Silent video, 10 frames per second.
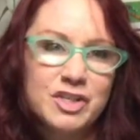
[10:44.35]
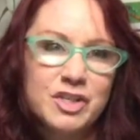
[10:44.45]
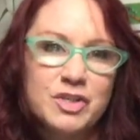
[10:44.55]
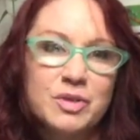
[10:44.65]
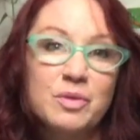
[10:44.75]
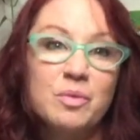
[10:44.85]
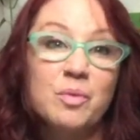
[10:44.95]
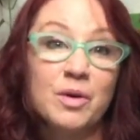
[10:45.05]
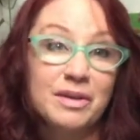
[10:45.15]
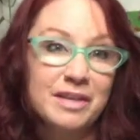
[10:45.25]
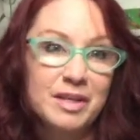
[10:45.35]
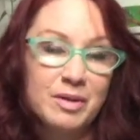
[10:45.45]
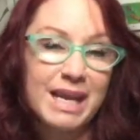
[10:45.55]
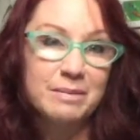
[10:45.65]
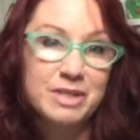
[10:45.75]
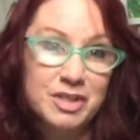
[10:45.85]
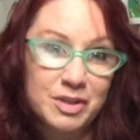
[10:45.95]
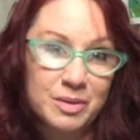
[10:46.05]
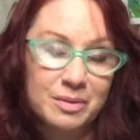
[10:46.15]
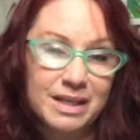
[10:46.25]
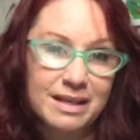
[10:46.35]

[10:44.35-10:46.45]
to do the work that you came to do